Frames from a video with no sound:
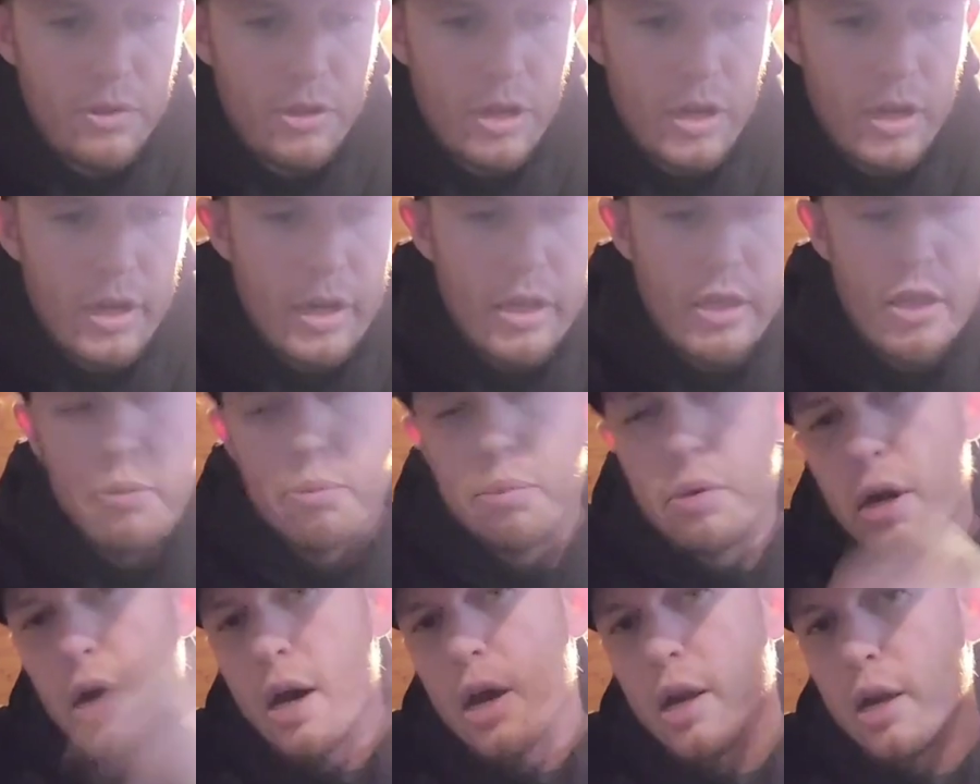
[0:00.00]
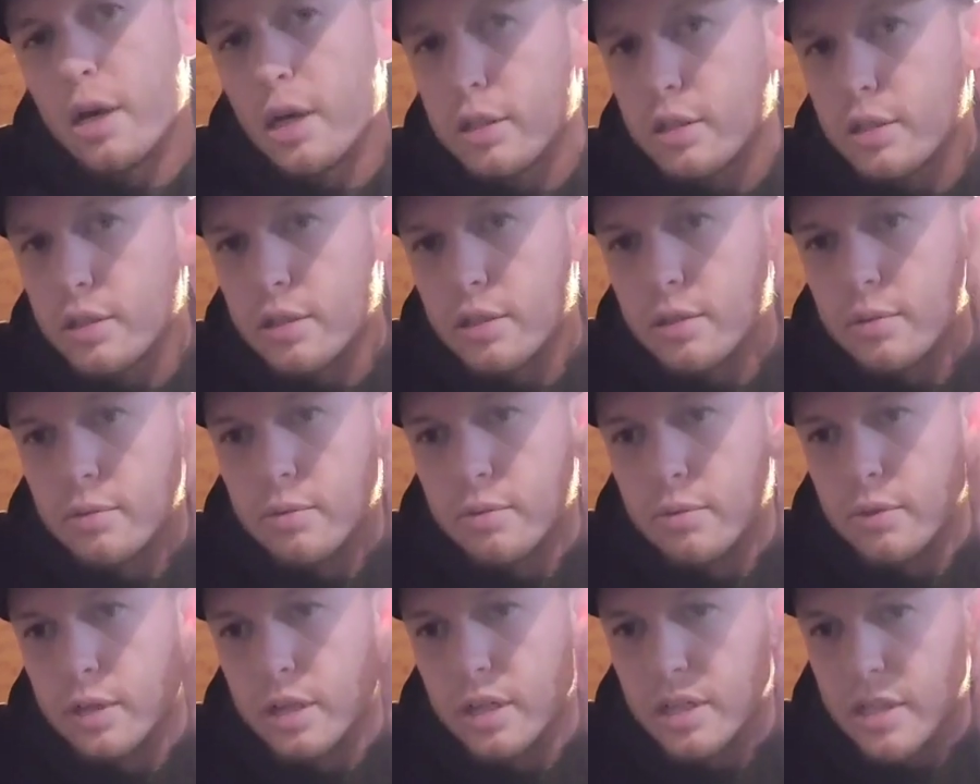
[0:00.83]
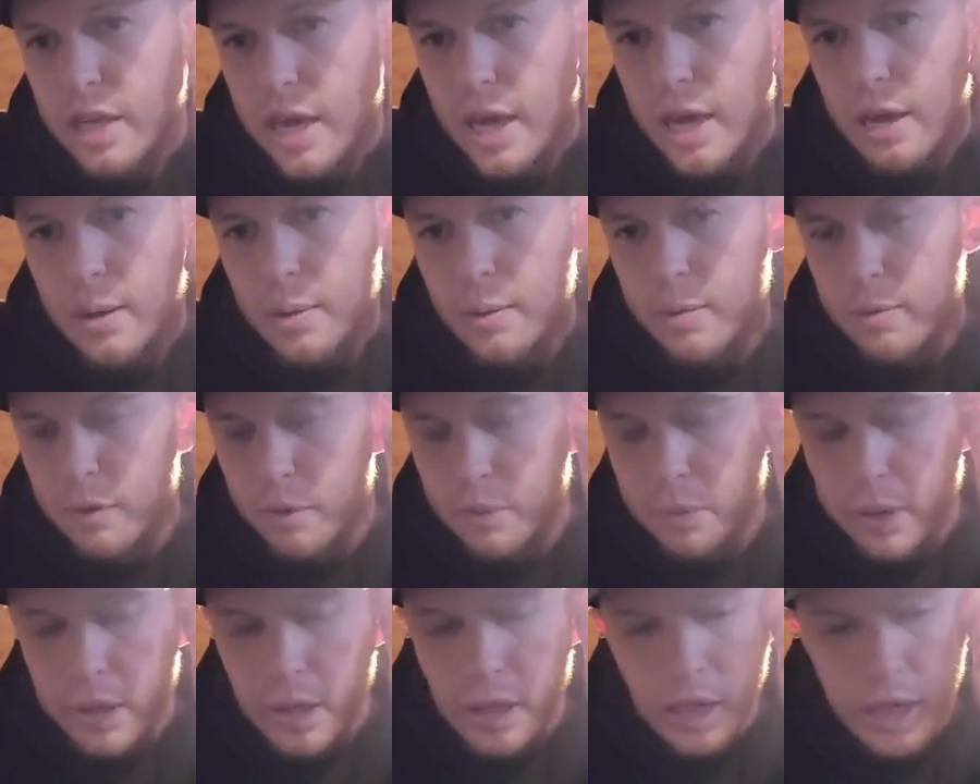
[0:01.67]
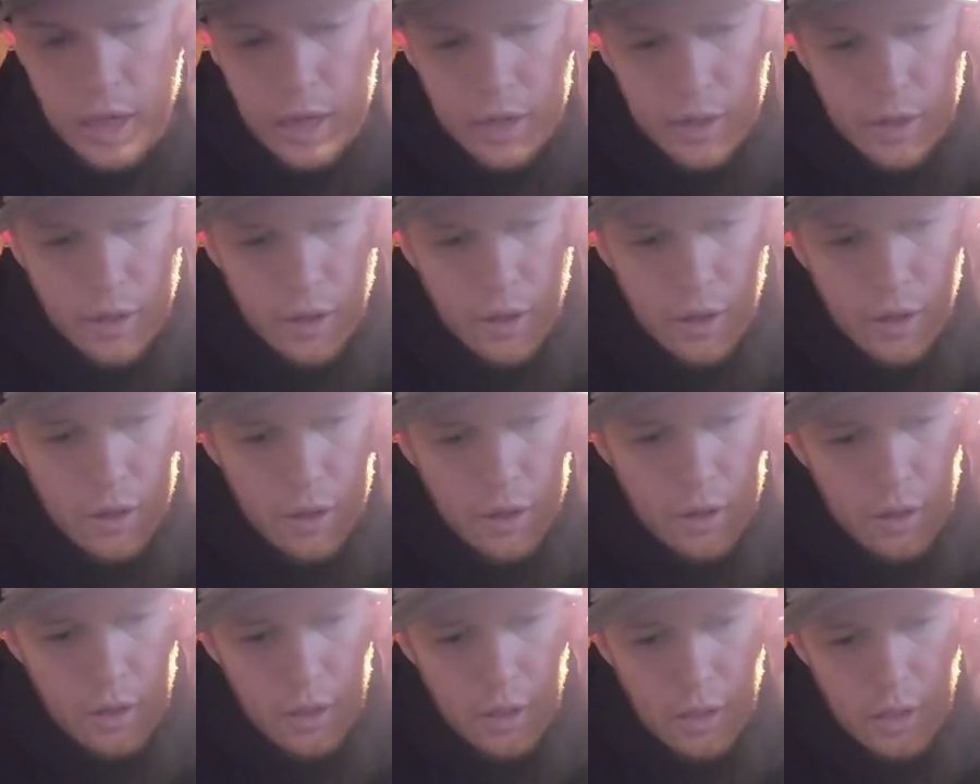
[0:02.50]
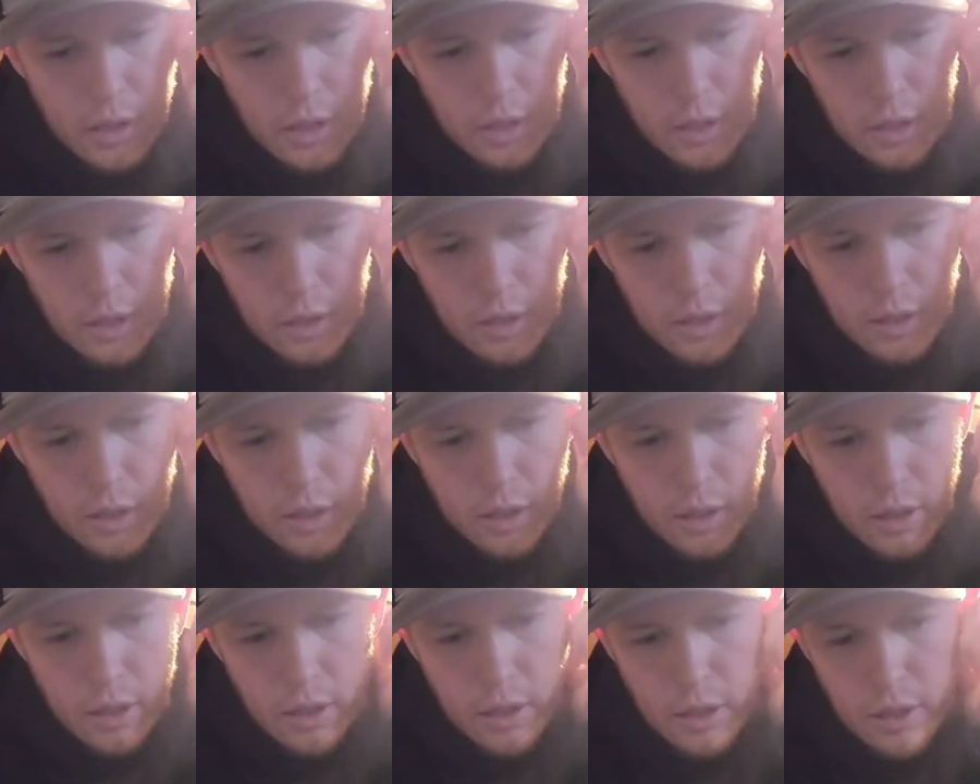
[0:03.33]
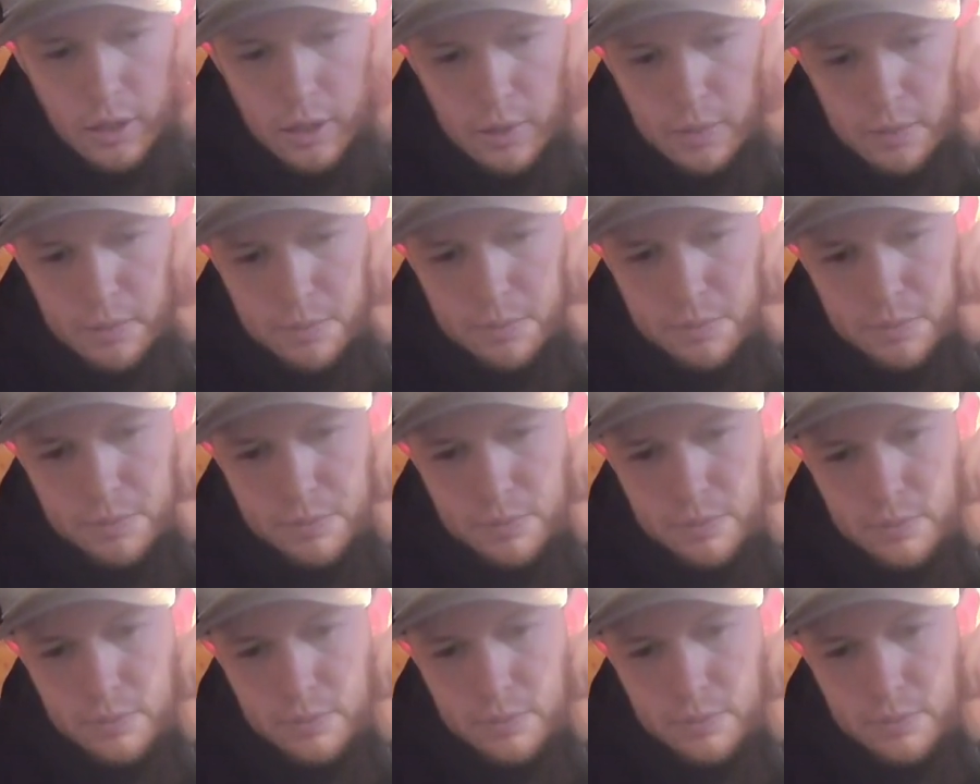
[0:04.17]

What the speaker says: check out their products and discounting them for me later on, and